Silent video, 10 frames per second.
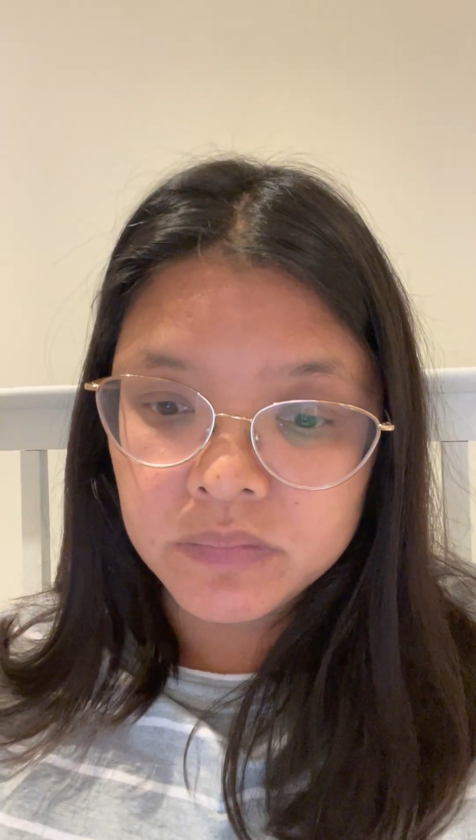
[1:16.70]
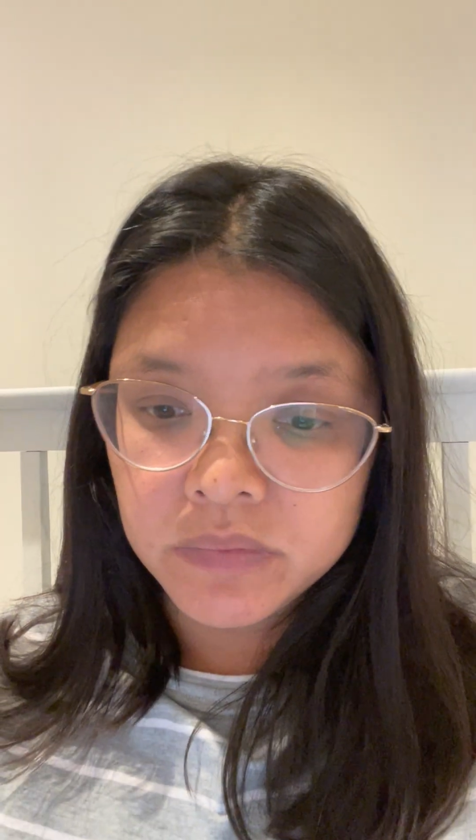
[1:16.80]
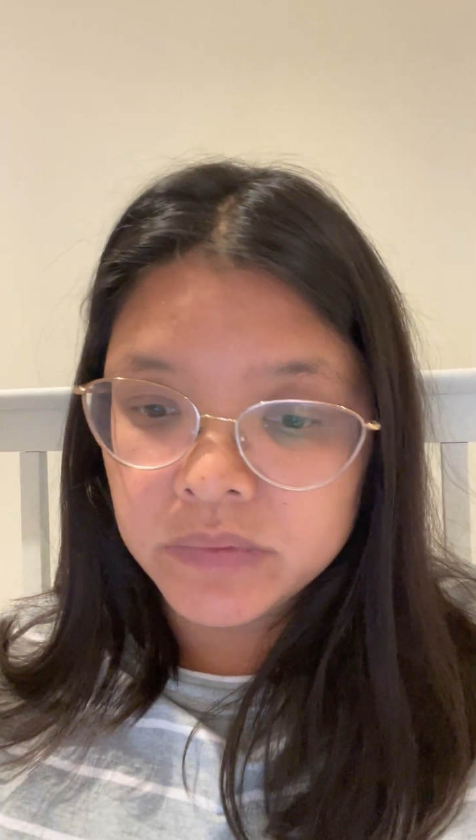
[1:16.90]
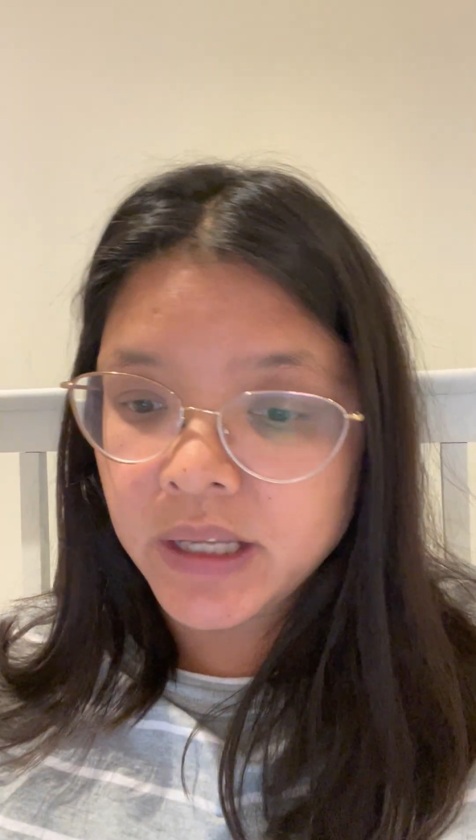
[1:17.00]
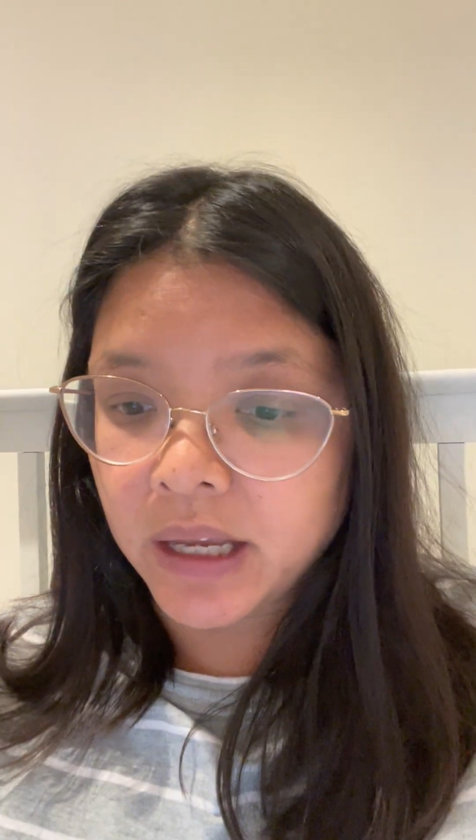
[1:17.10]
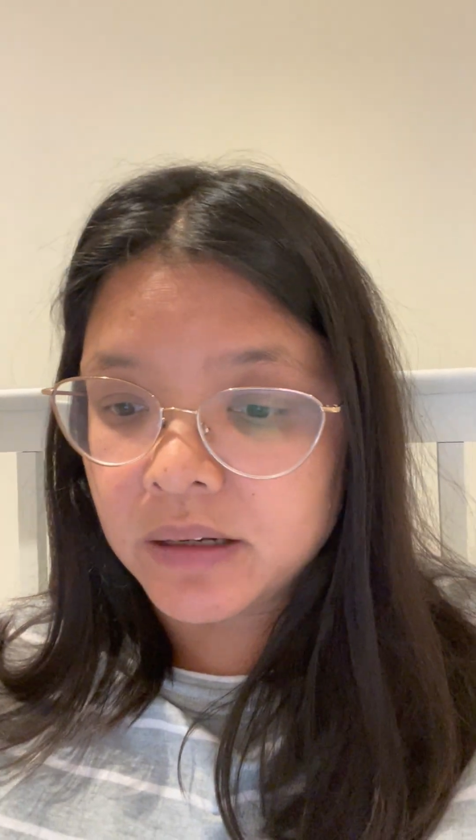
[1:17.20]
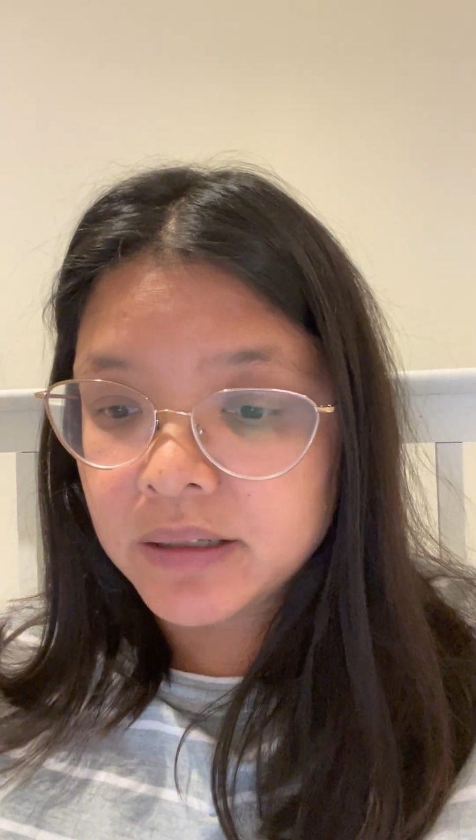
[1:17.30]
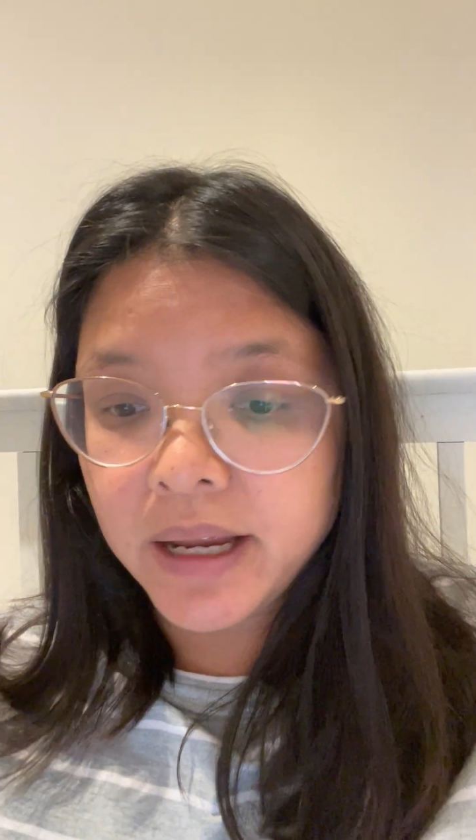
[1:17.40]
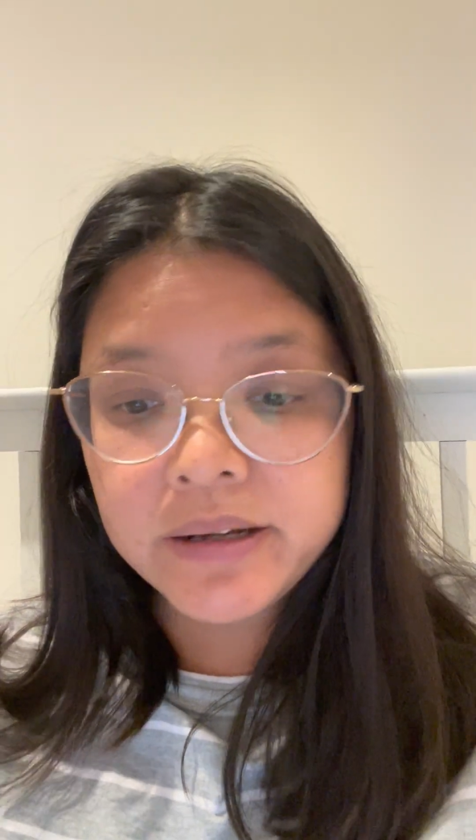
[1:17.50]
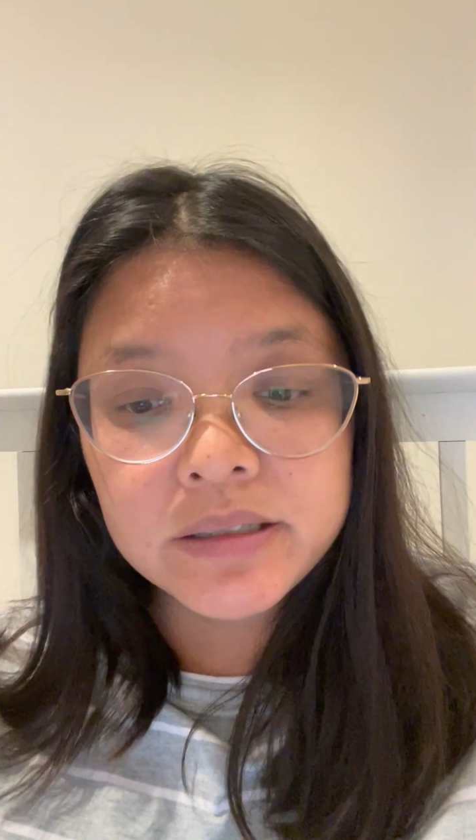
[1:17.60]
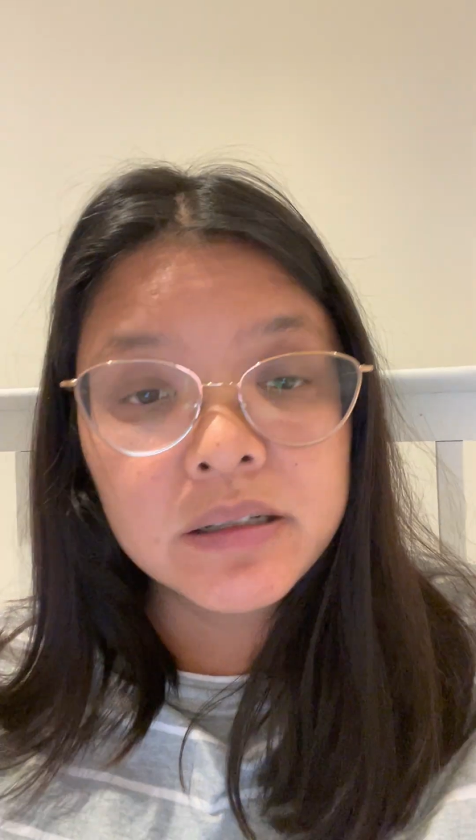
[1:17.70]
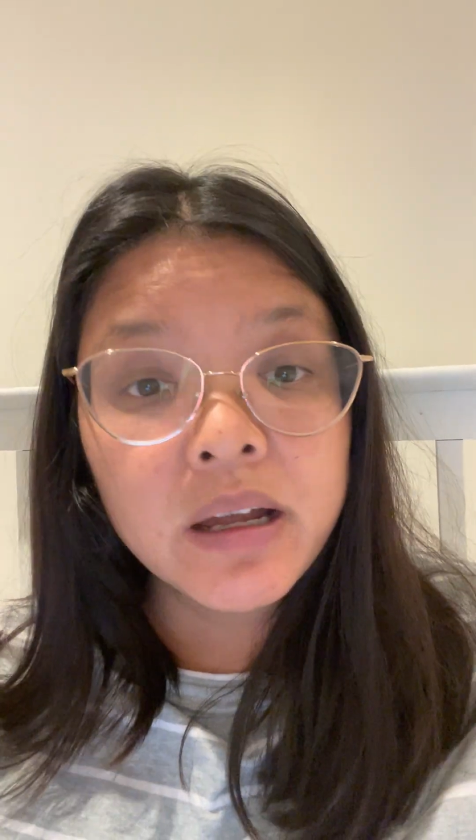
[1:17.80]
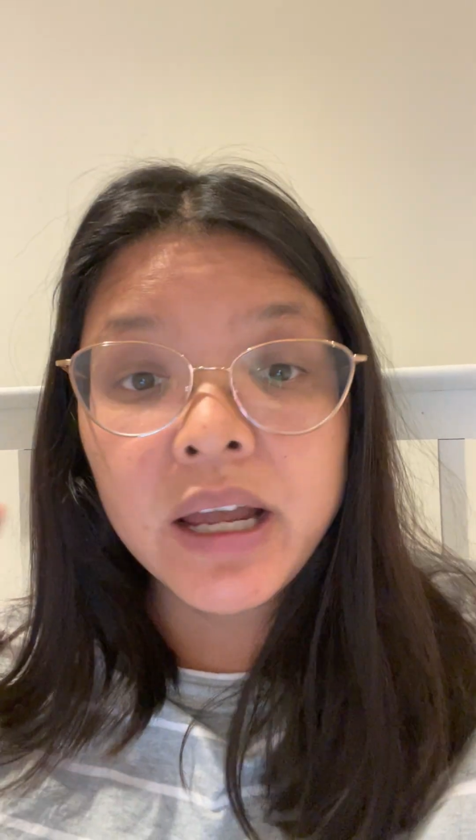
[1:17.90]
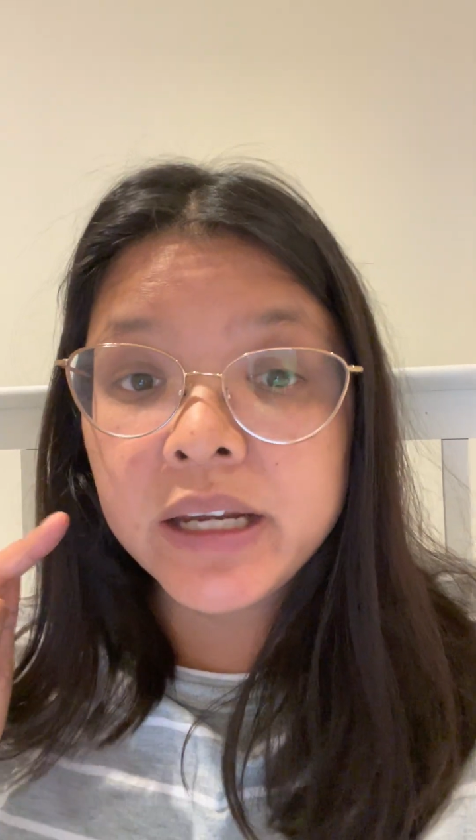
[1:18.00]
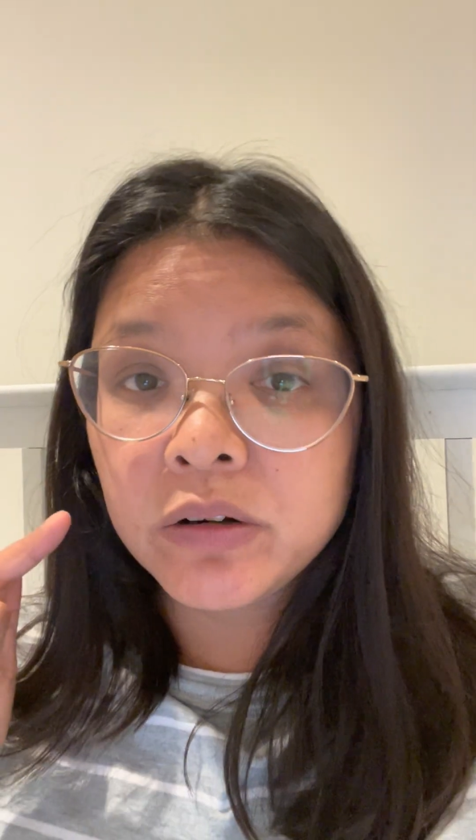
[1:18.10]
Okay, next,
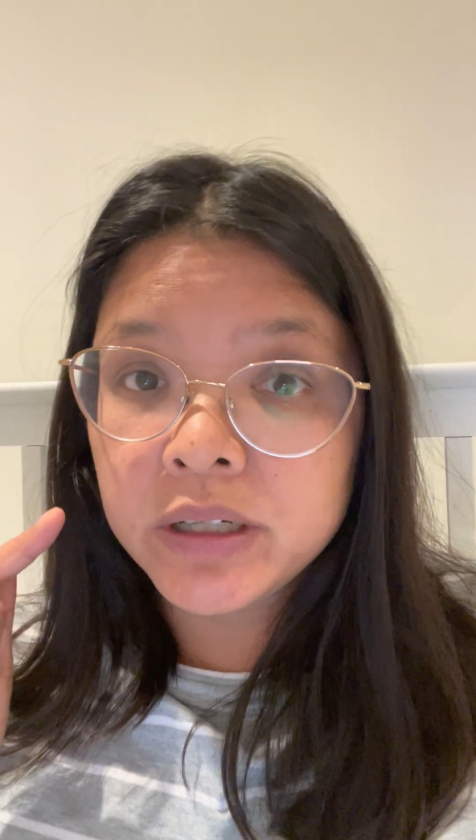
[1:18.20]
I already